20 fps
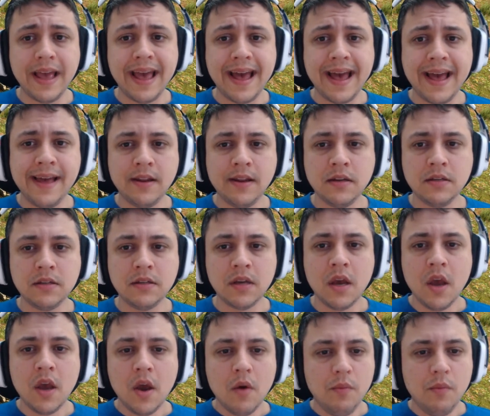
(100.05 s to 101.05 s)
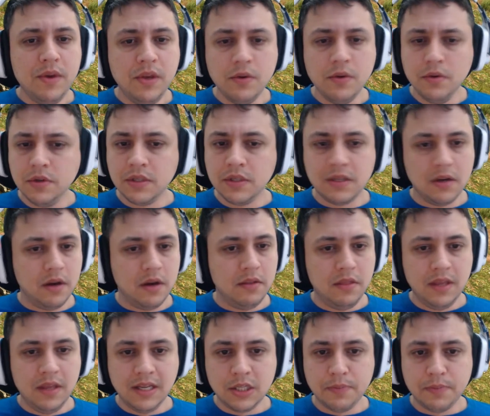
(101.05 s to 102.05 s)
and we used
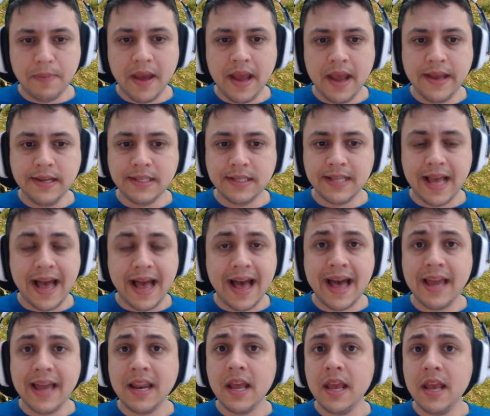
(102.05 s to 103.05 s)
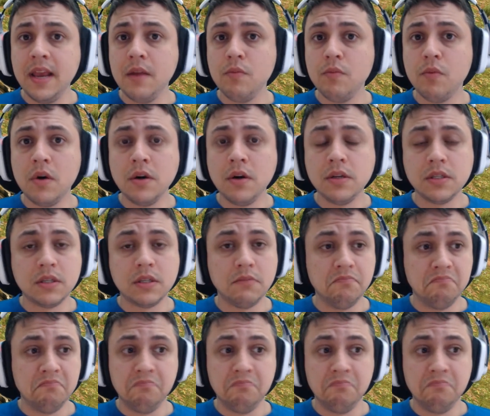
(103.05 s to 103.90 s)
this base and it was